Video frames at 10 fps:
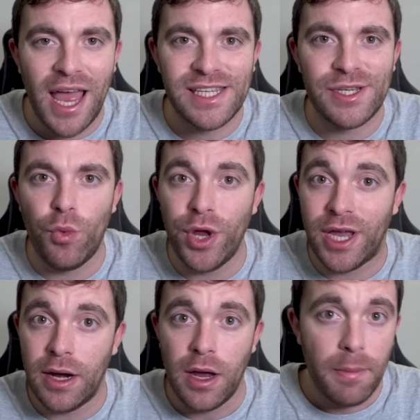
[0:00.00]
guys, we
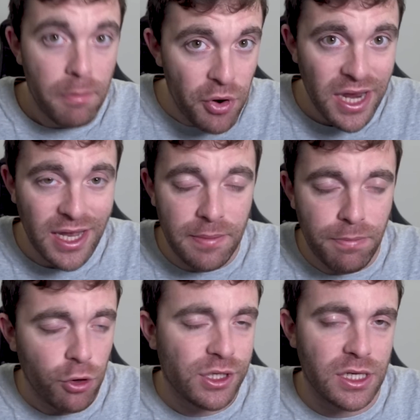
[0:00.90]
can break an
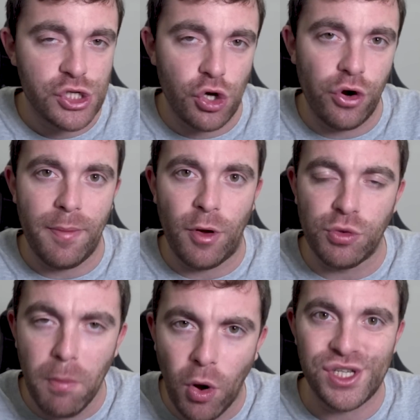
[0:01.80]
important story
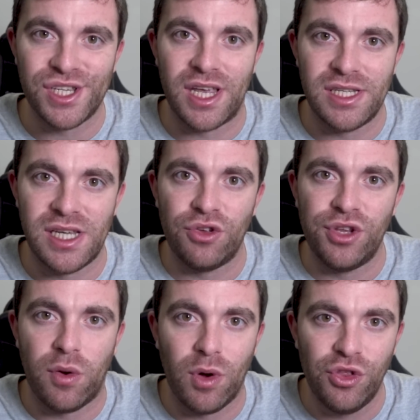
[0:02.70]
about Moises Caicedo,
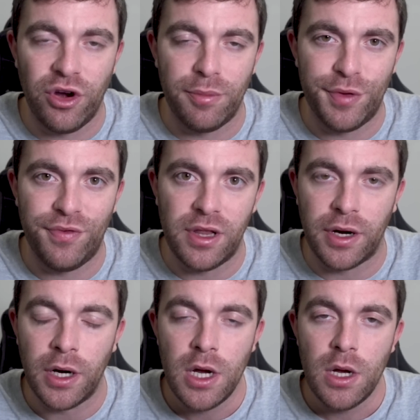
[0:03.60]
the Ecuadorian
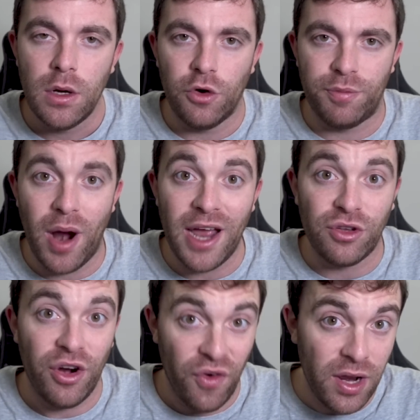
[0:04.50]
midfielder of
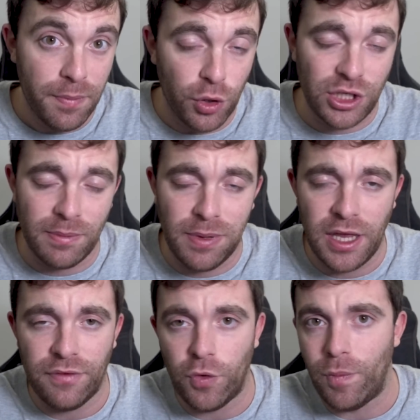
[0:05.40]
Brighton, a really important
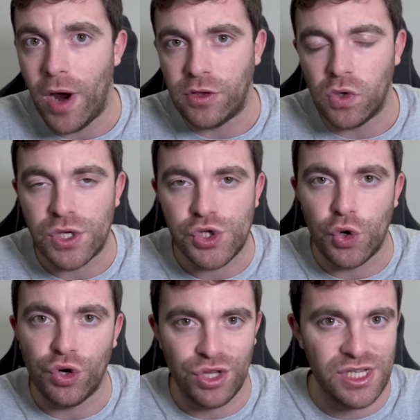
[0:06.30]
player for Brighton, and
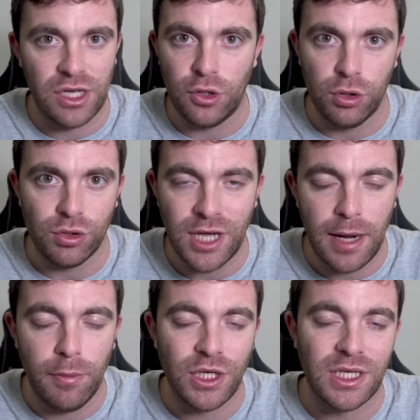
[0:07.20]
so not easy at all to
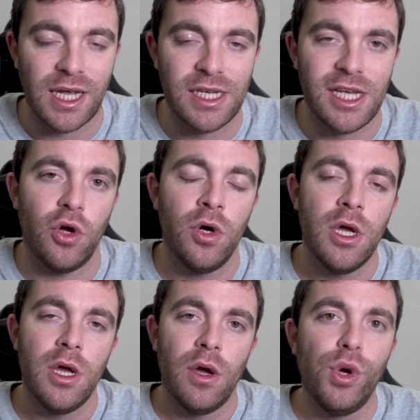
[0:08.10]
sign Moises Caicedo.
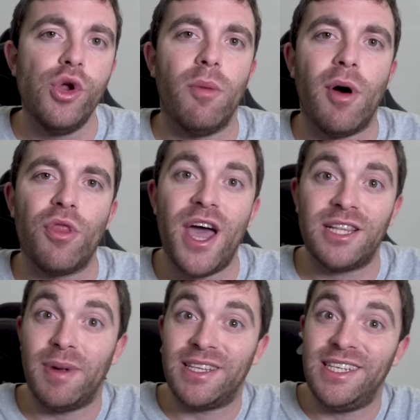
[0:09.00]
We know about
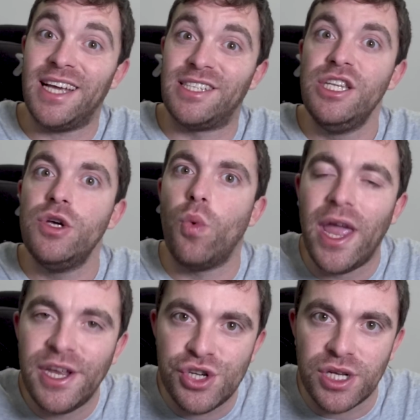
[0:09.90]
that, but he has new
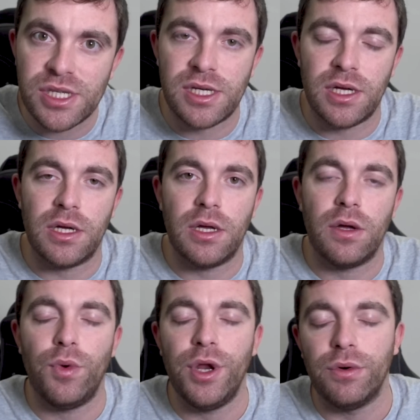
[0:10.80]
agents.
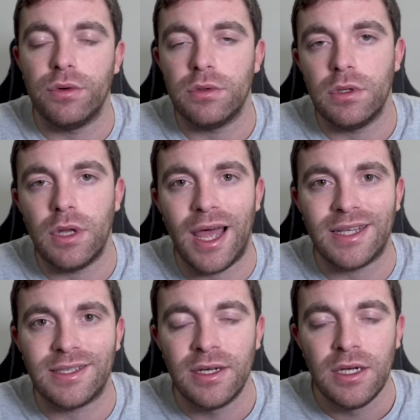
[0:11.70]
We know in the
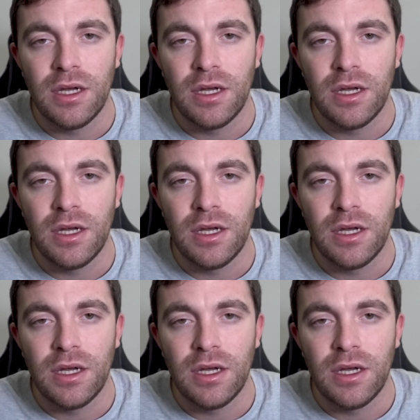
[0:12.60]
last